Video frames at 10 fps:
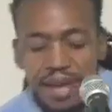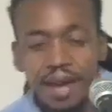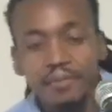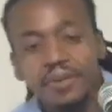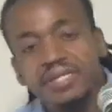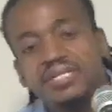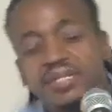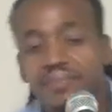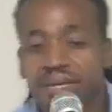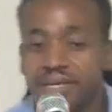I'm going to
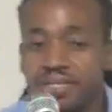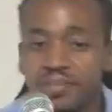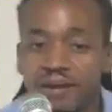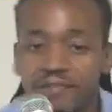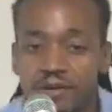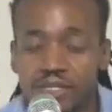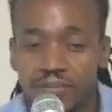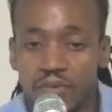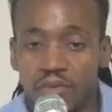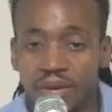jump into my first
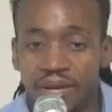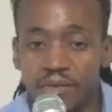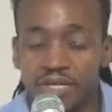point.